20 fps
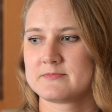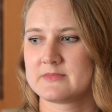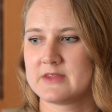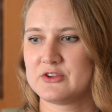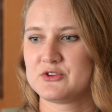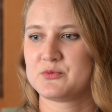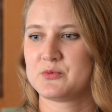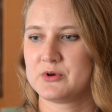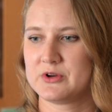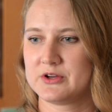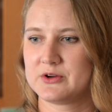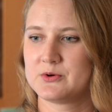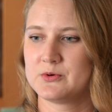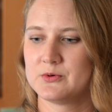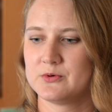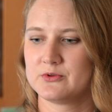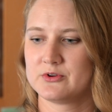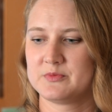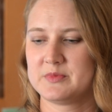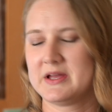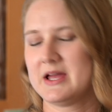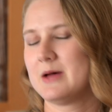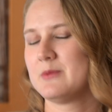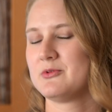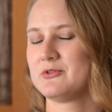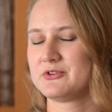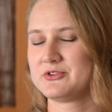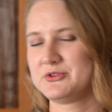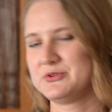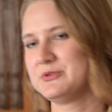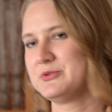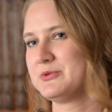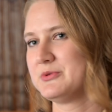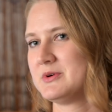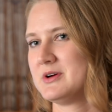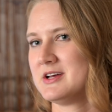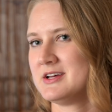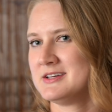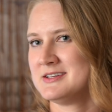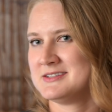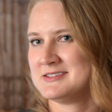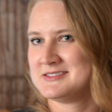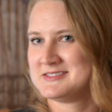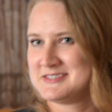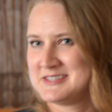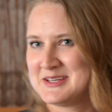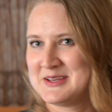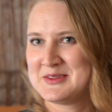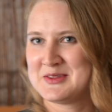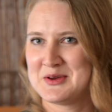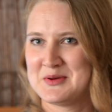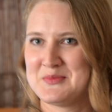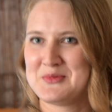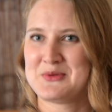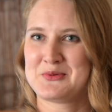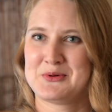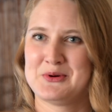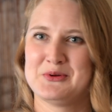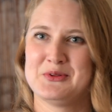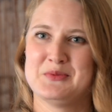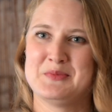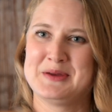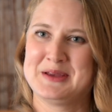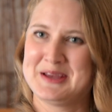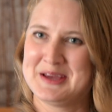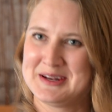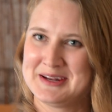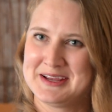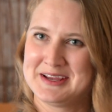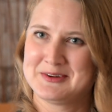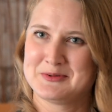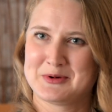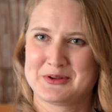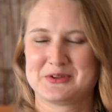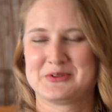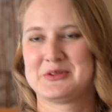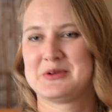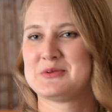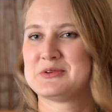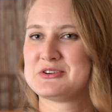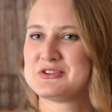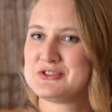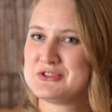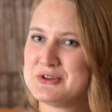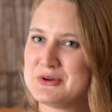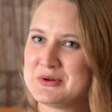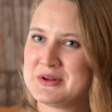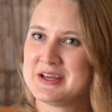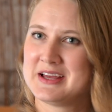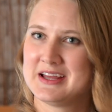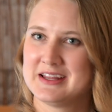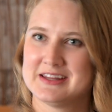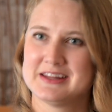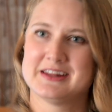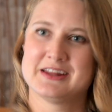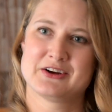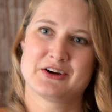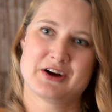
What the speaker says: that's pretty cool to be able to see them through the beginning, whether they were a student and then they